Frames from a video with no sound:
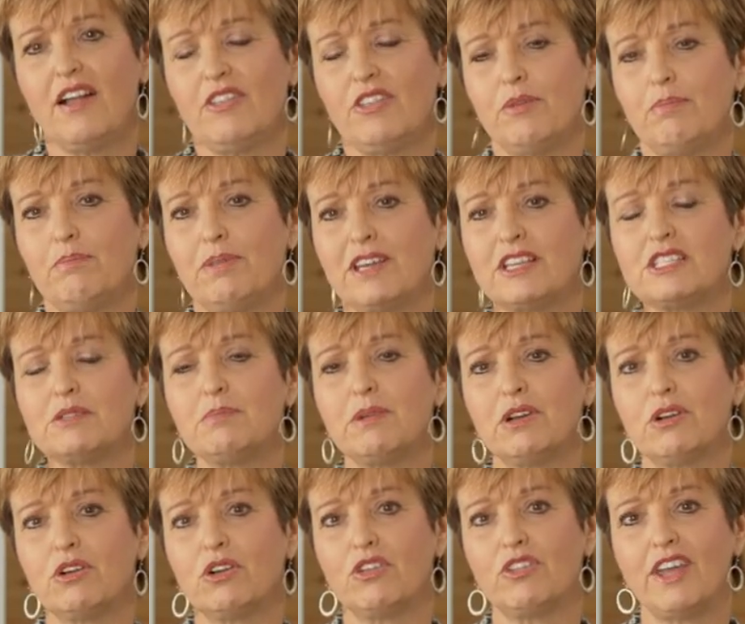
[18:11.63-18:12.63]
the biggest
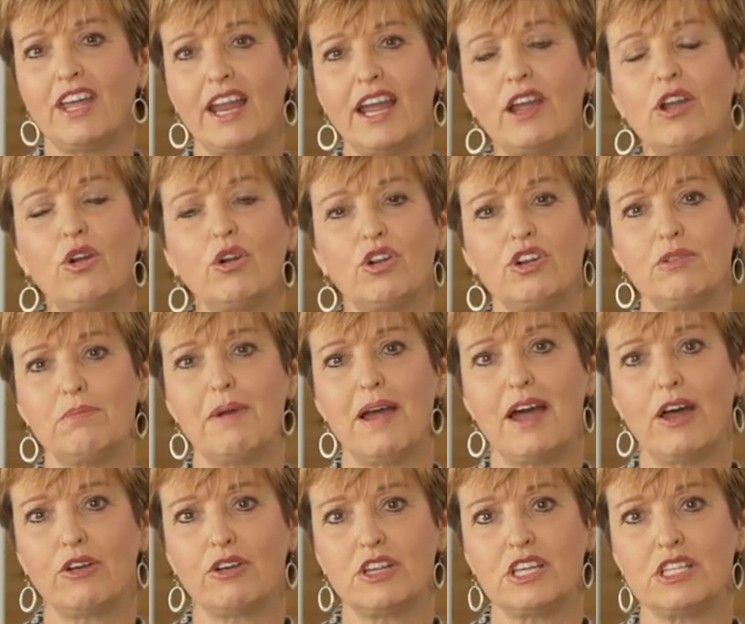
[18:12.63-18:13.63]
miracle that I heard
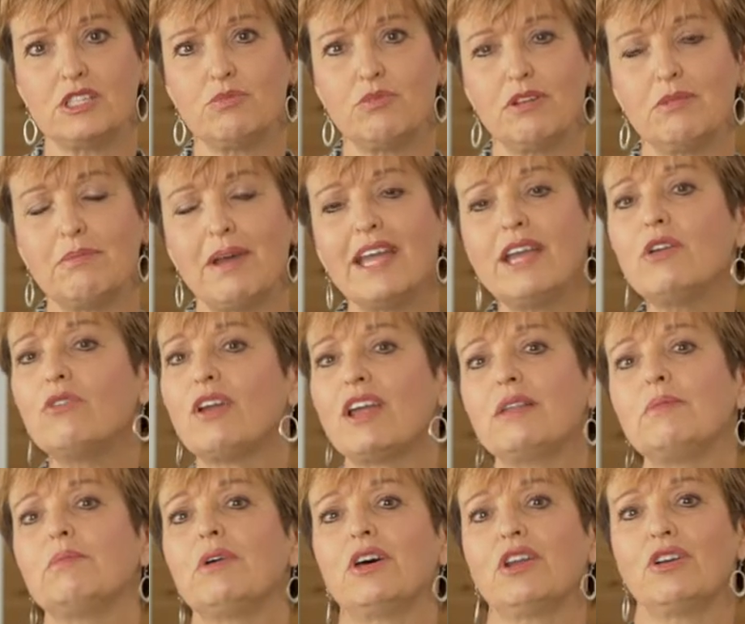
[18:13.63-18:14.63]
about is when my
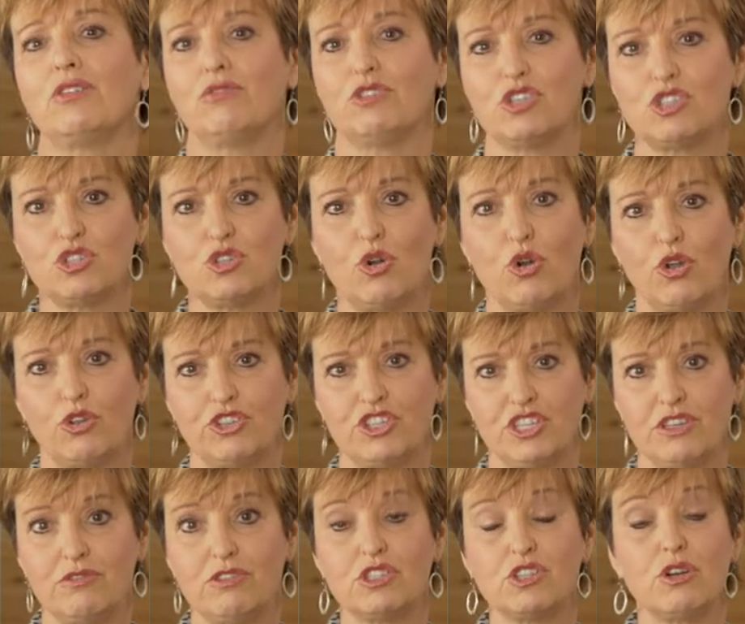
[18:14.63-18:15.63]
grandmother was told
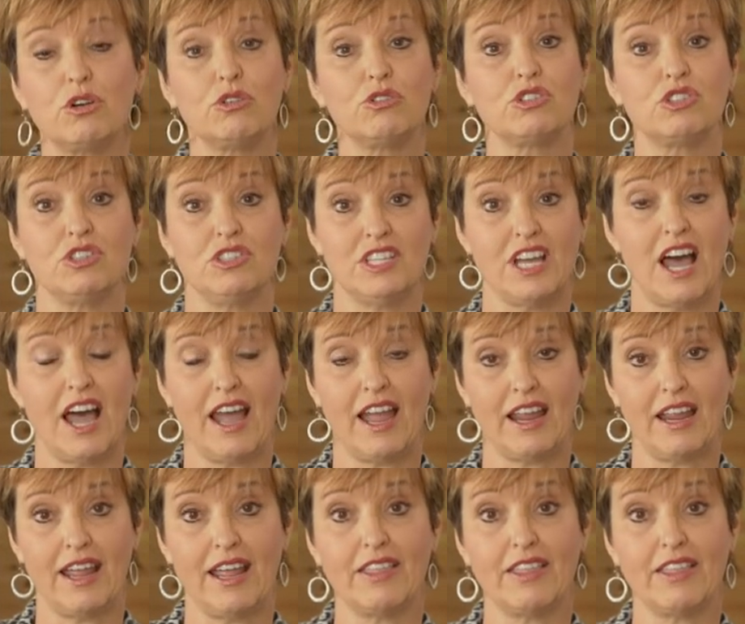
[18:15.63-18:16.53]
she was going to die